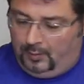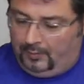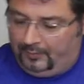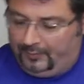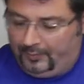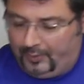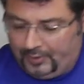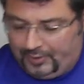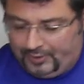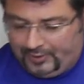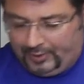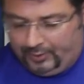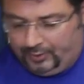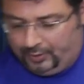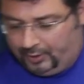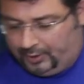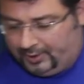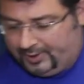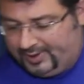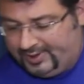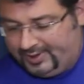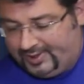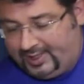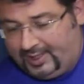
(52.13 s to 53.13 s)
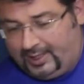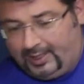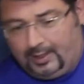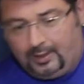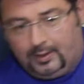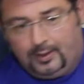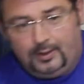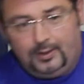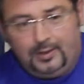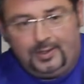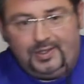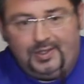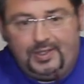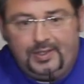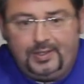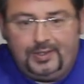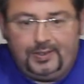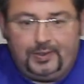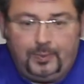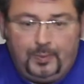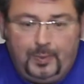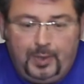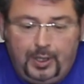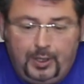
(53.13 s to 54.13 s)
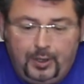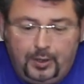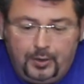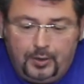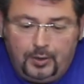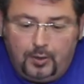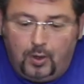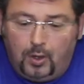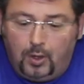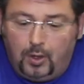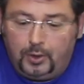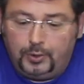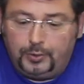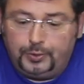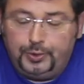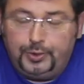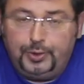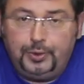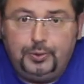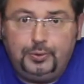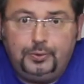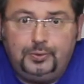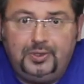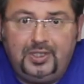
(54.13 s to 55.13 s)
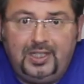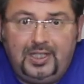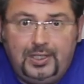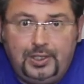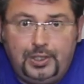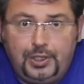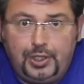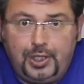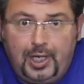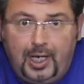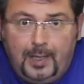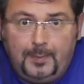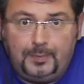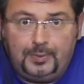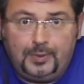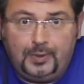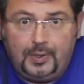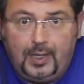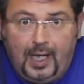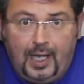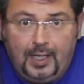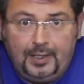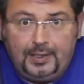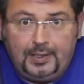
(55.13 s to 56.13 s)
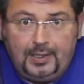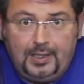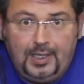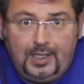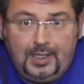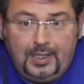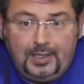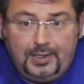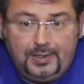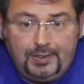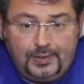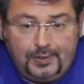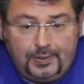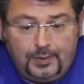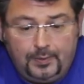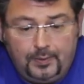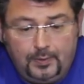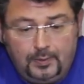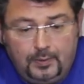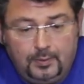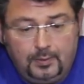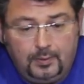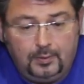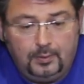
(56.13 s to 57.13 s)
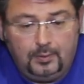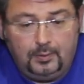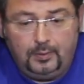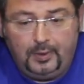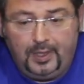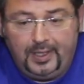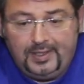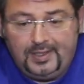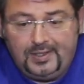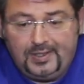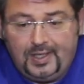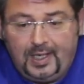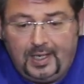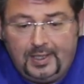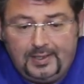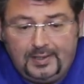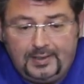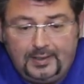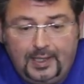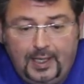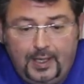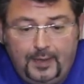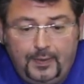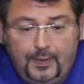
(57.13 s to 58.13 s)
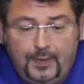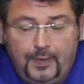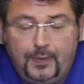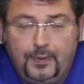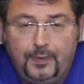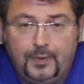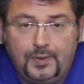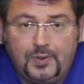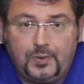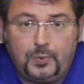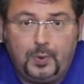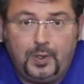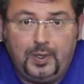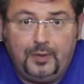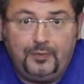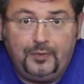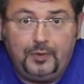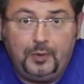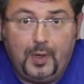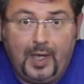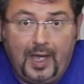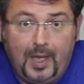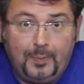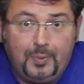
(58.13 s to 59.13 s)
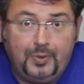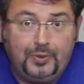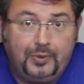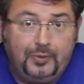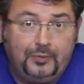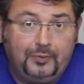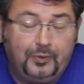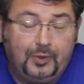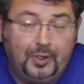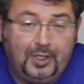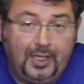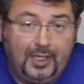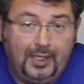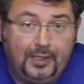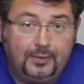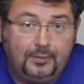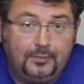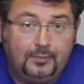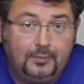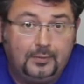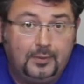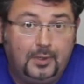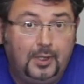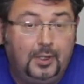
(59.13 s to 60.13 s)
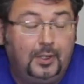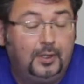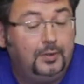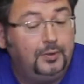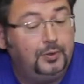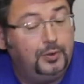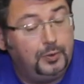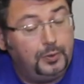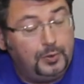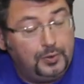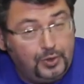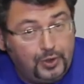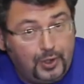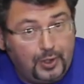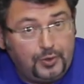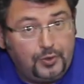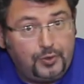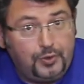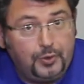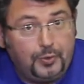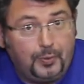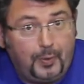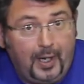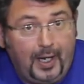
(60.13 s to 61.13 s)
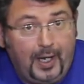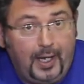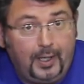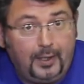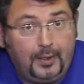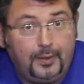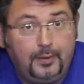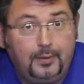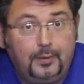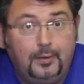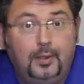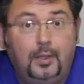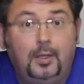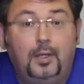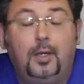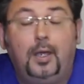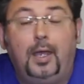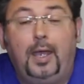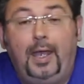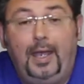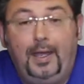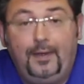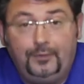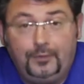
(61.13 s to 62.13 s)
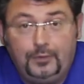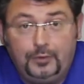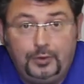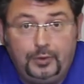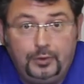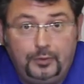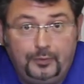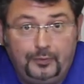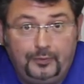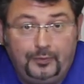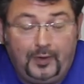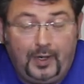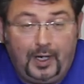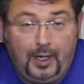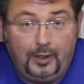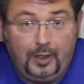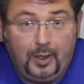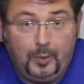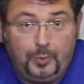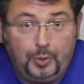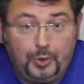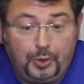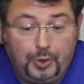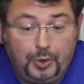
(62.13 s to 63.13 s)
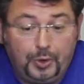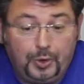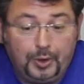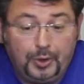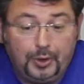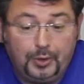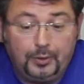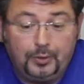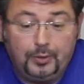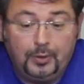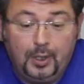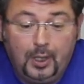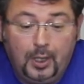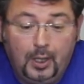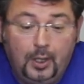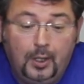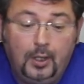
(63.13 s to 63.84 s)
First thing you're going to see in the system here are two T-shaped Allen keys. Nice size length. This way, if you happen to forget to adjust your rack after you've fired up your cooker,